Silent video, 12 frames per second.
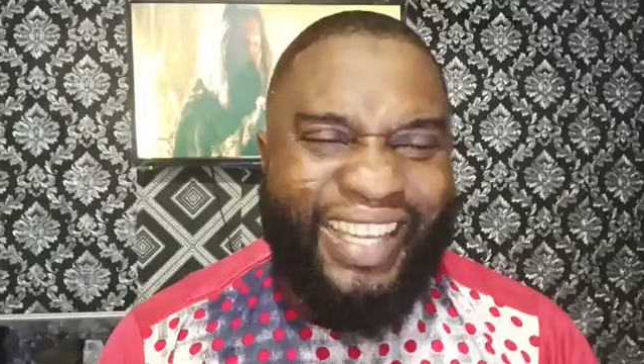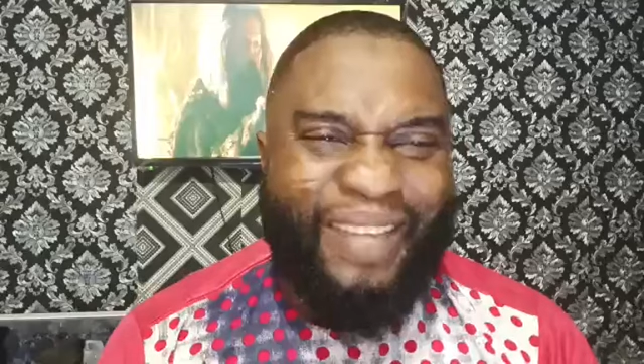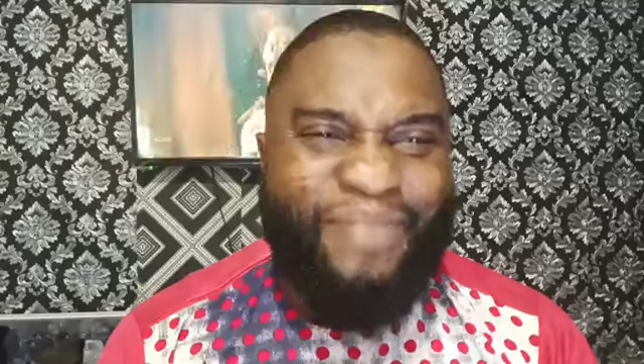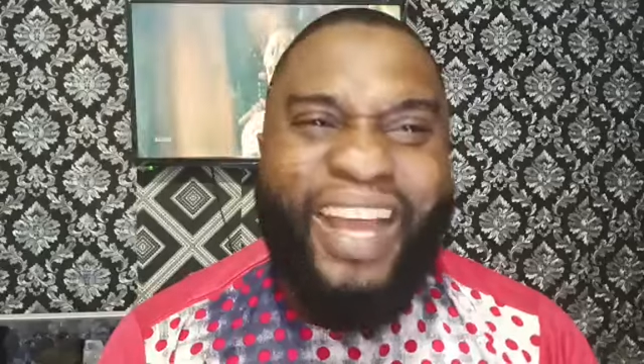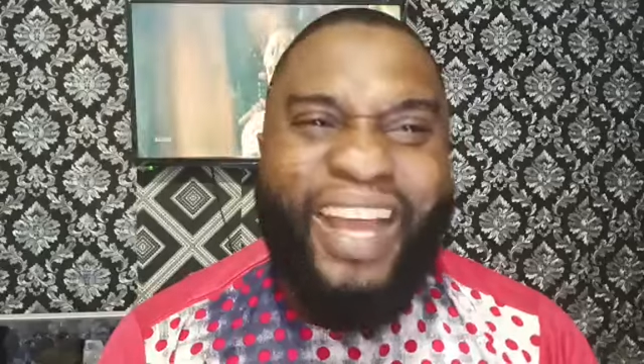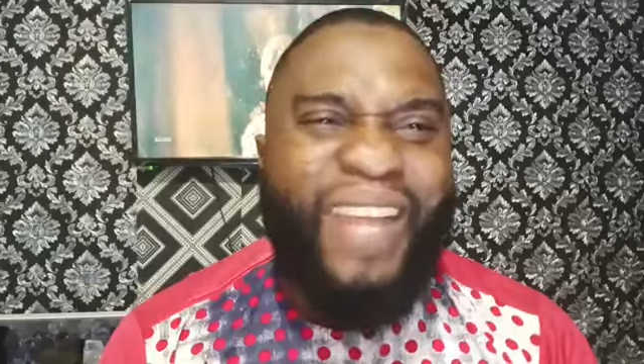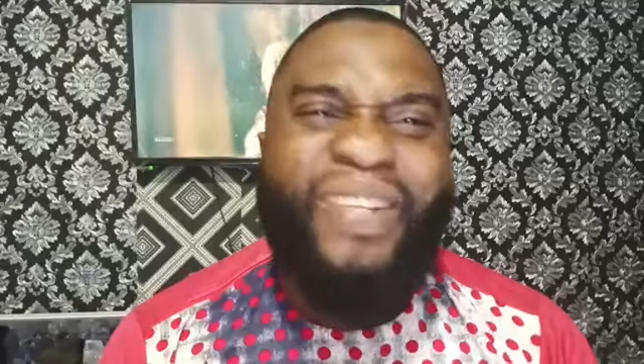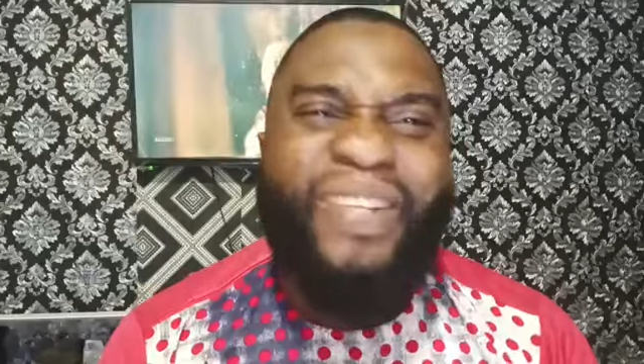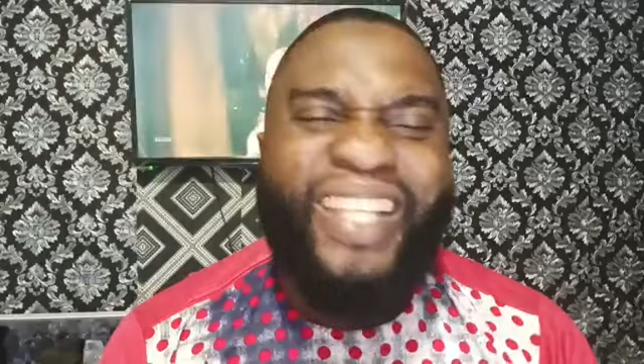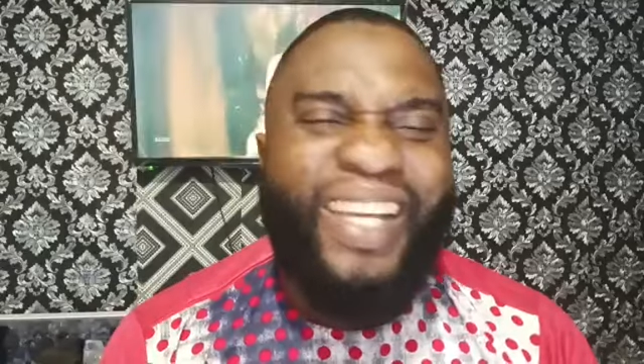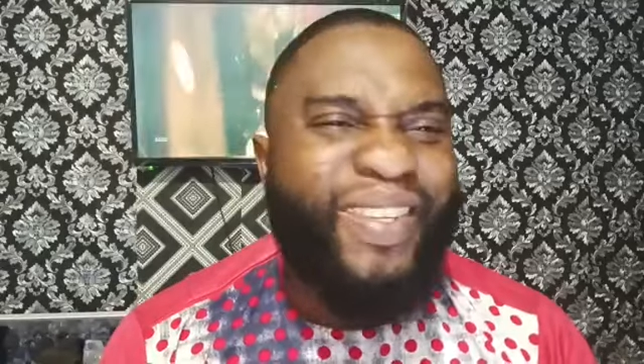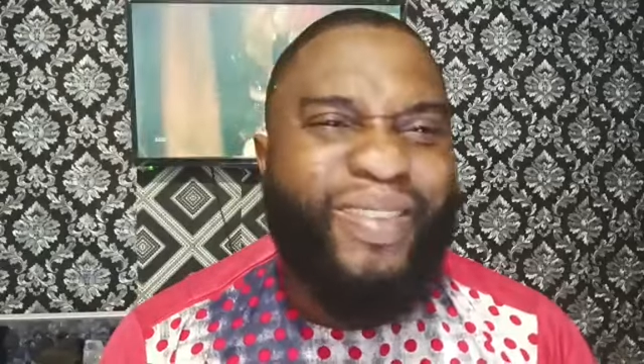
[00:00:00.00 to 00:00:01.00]
but let me
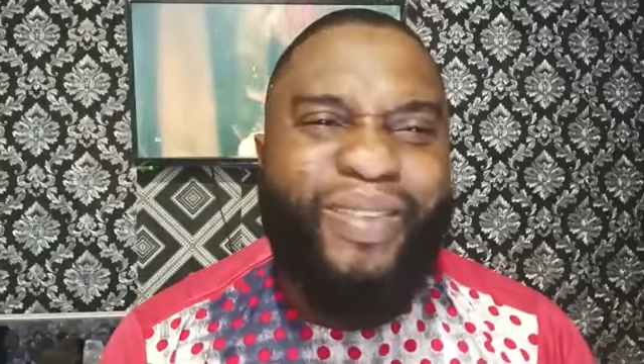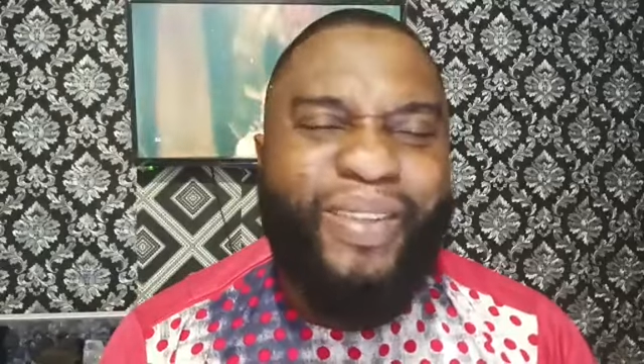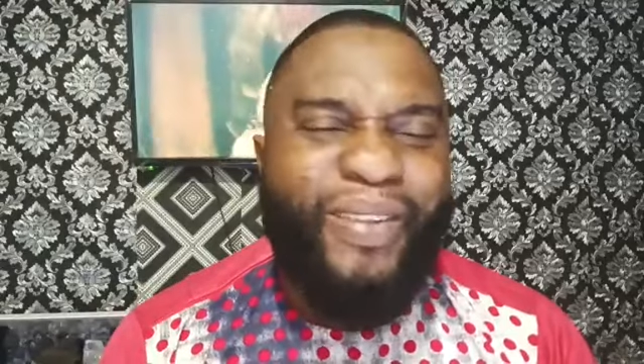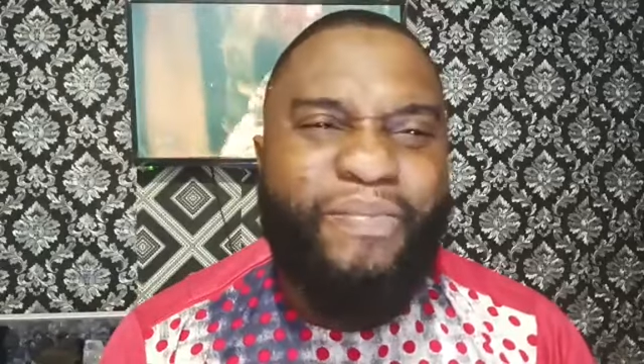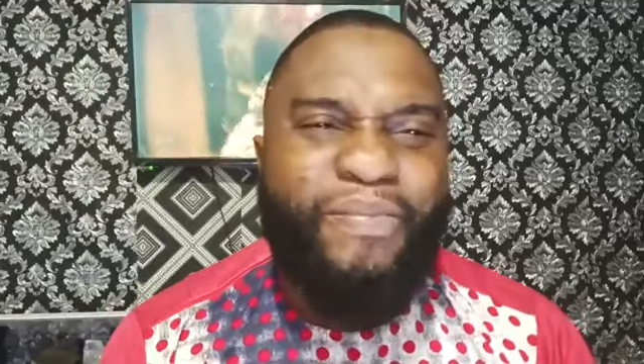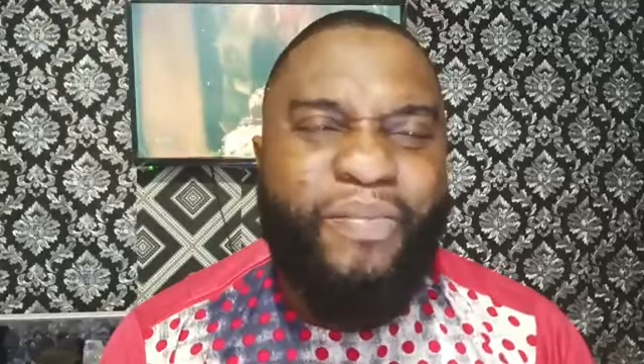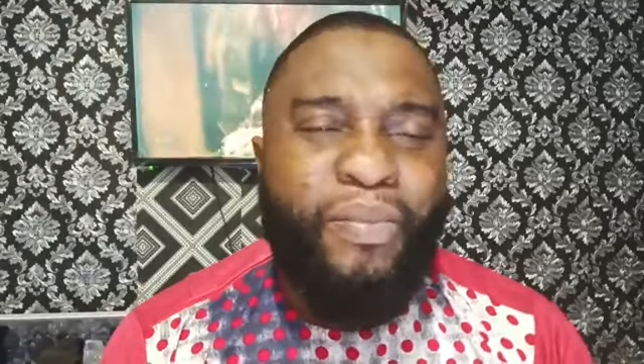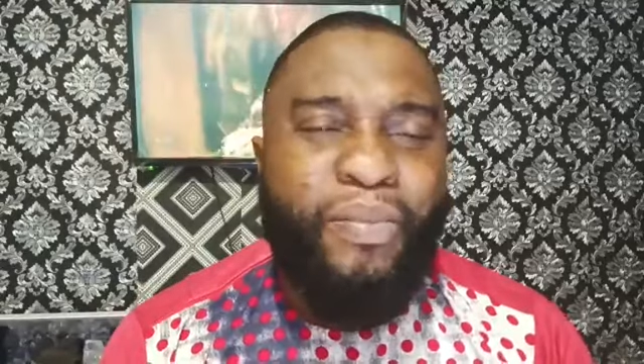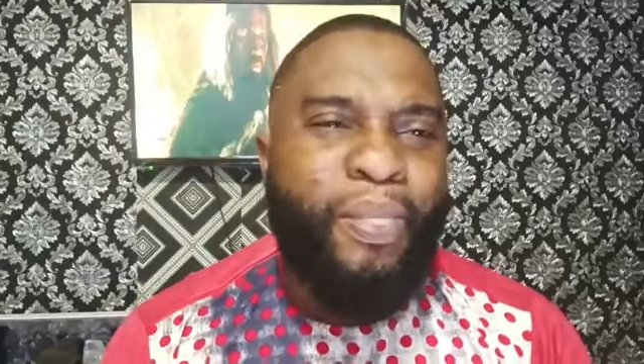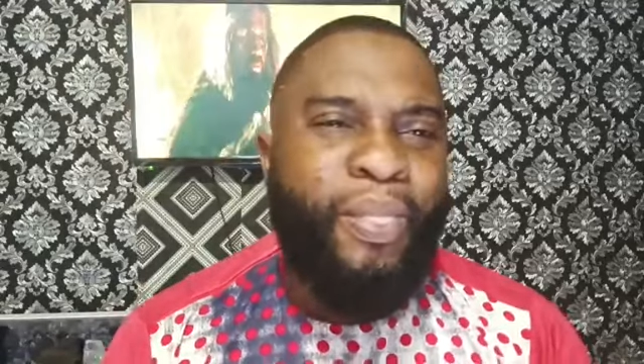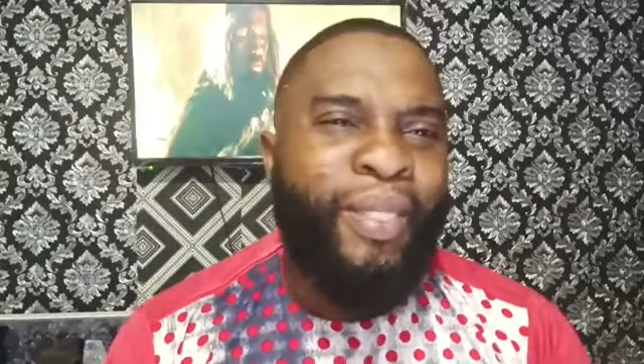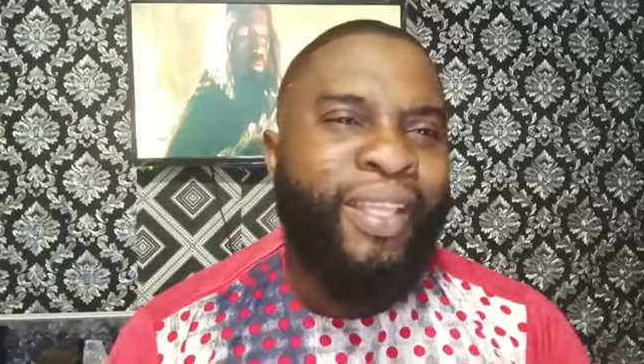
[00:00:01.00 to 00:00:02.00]
tell you,
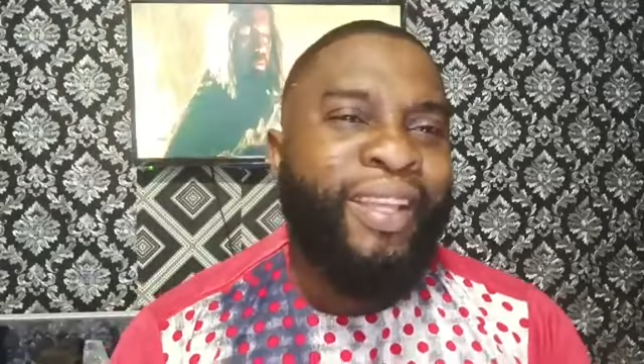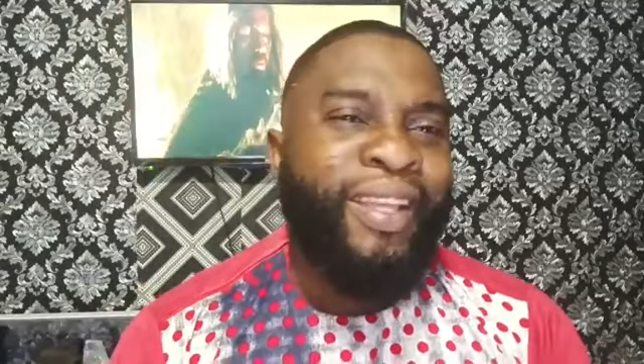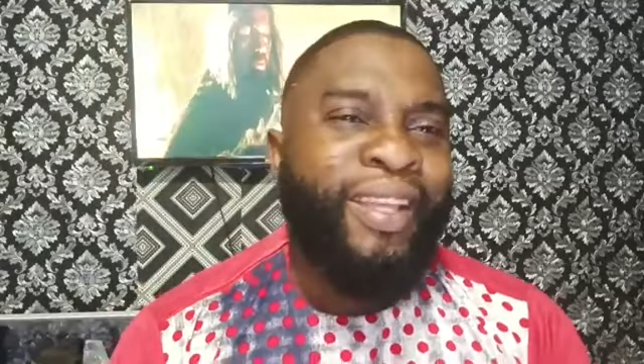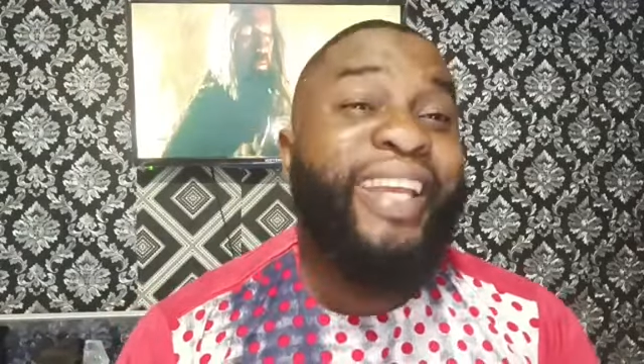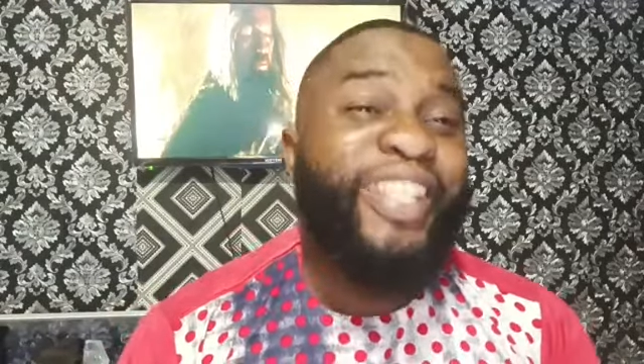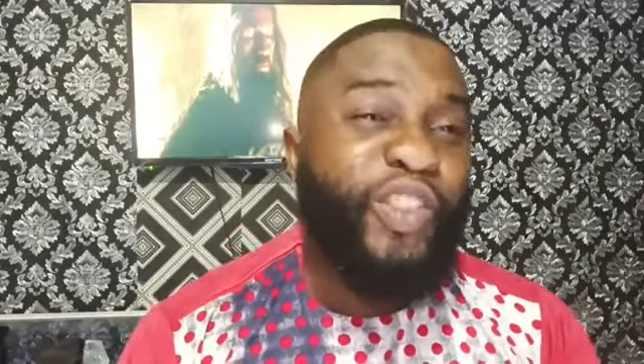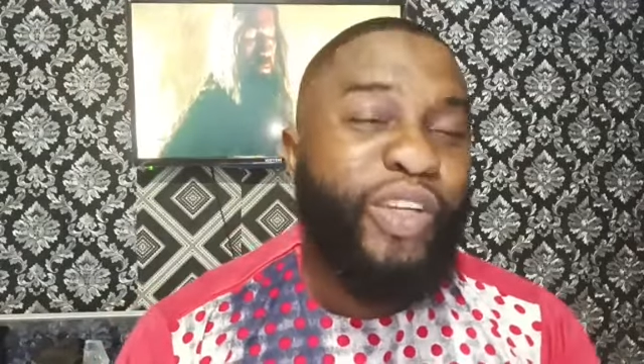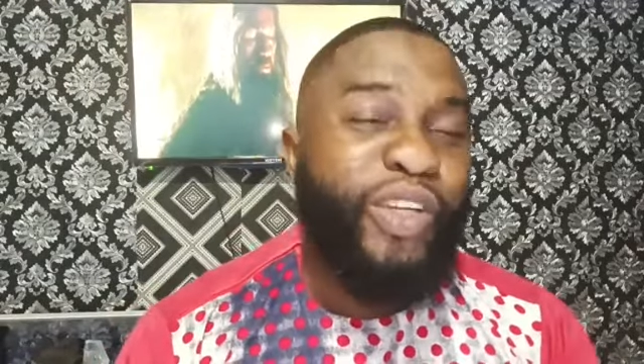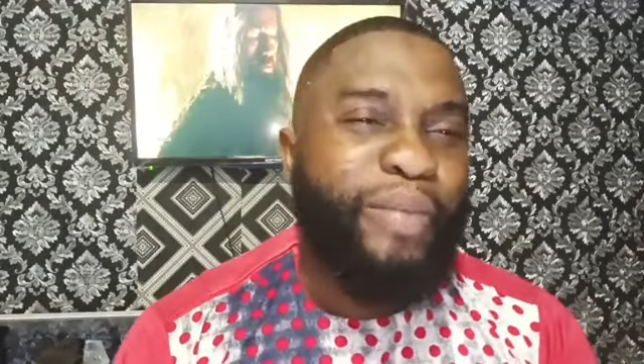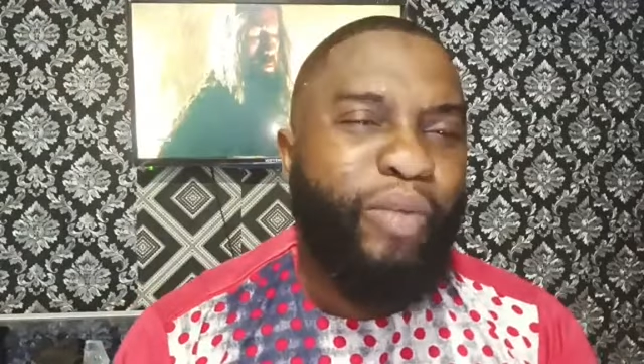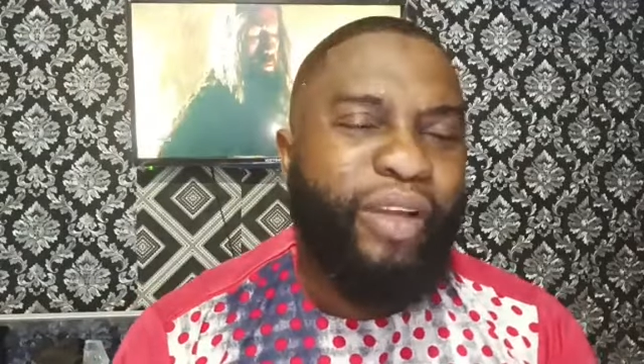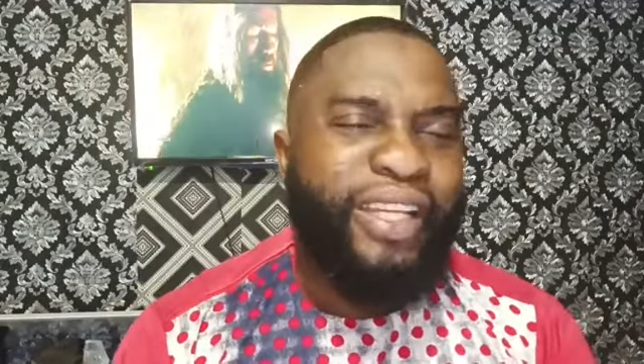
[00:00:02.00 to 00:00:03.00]
it is not
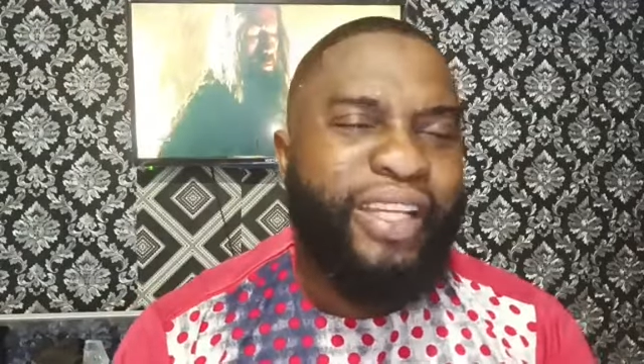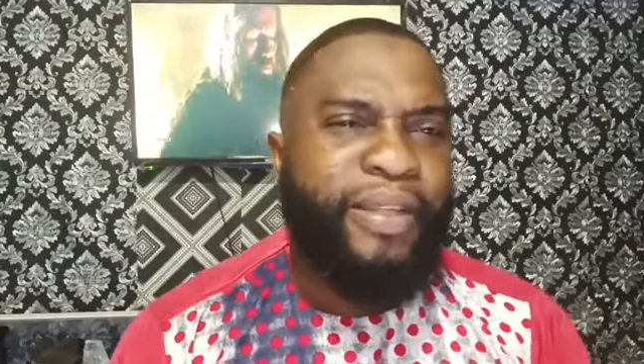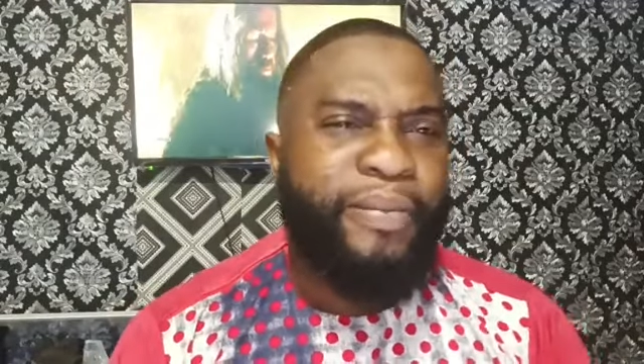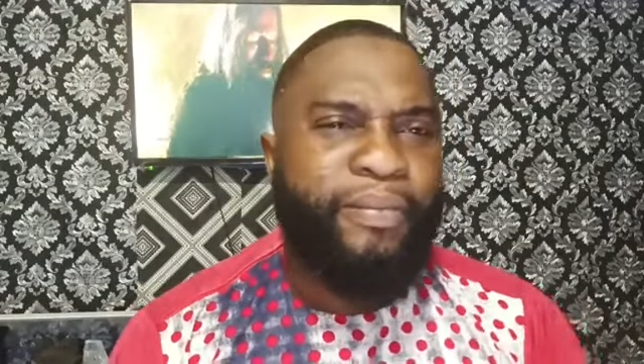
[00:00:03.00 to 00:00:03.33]
demonic.